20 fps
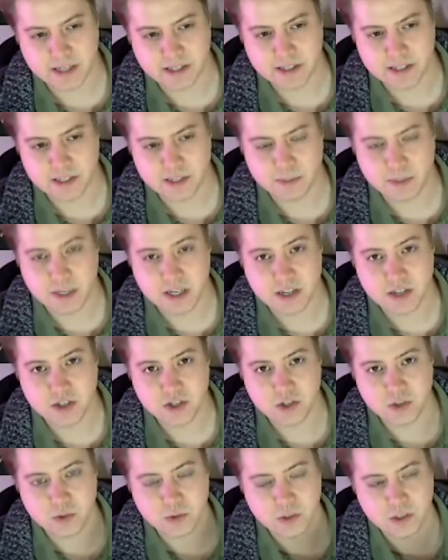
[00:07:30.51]
this because
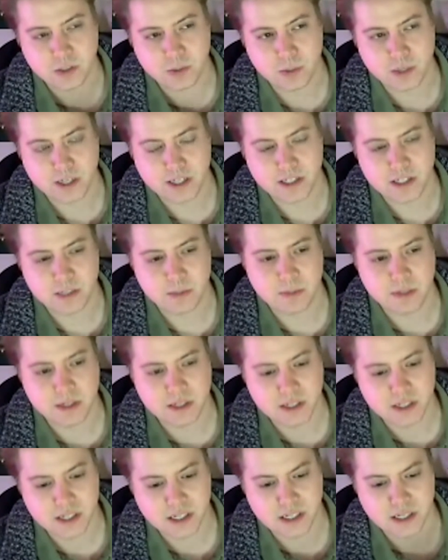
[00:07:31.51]
she really wanted to
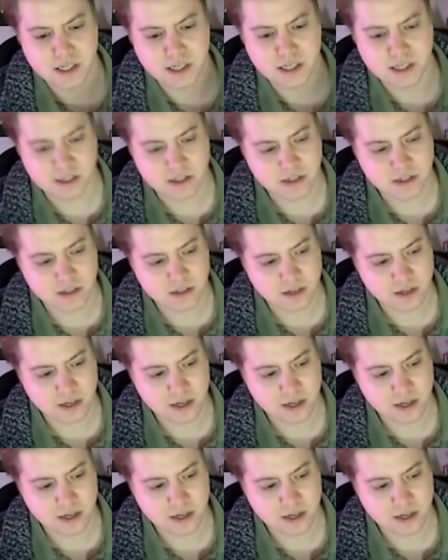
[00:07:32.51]
be seen as